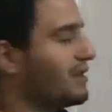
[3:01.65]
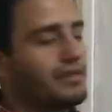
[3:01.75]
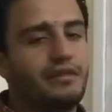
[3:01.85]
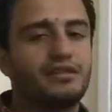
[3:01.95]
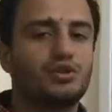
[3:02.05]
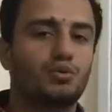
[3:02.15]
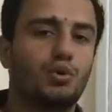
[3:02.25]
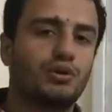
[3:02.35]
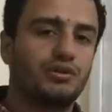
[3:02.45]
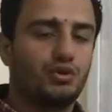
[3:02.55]
this
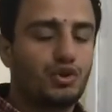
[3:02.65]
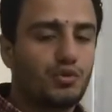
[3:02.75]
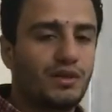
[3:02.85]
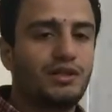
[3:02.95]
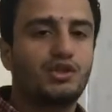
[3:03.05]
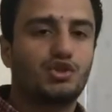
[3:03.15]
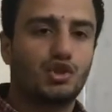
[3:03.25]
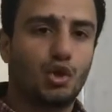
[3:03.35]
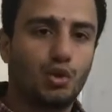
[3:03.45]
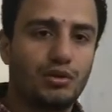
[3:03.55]
word usually
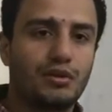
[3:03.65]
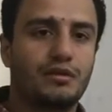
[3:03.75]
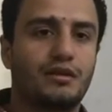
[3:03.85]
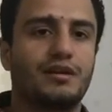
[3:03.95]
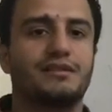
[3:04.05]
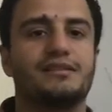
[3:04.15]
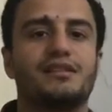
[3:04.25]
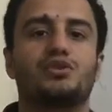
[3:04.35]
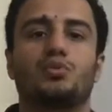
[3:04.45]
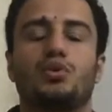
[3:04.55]
shows that
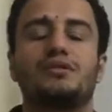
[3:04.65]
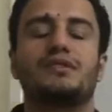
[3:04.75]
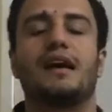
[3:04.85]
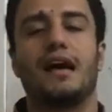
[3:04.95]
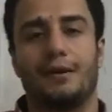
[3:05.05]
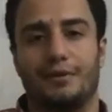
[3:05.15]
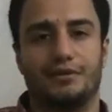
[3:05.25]
this was a habit.